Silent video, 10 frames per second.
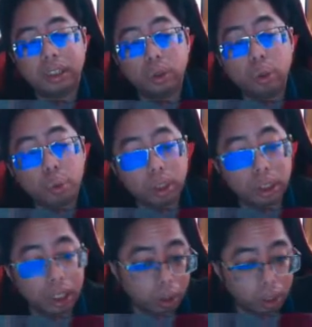no
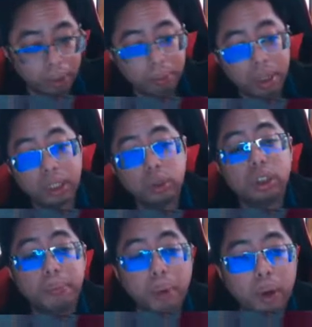water around them, there's no
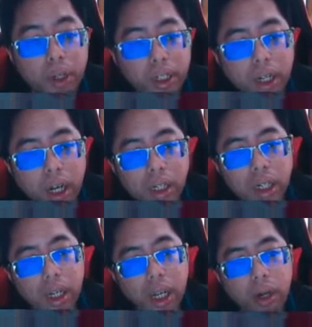support,
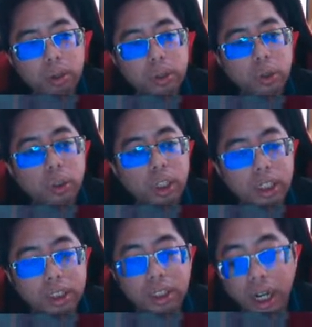and also it
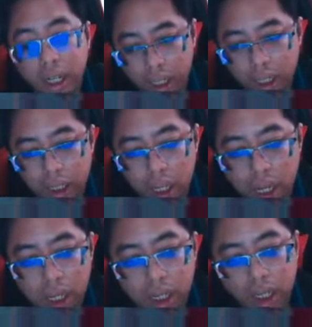is drier.
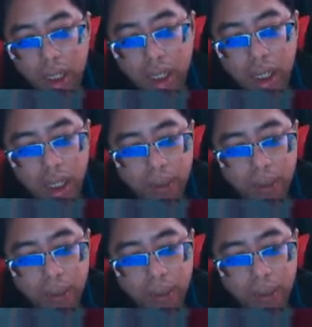Okay, a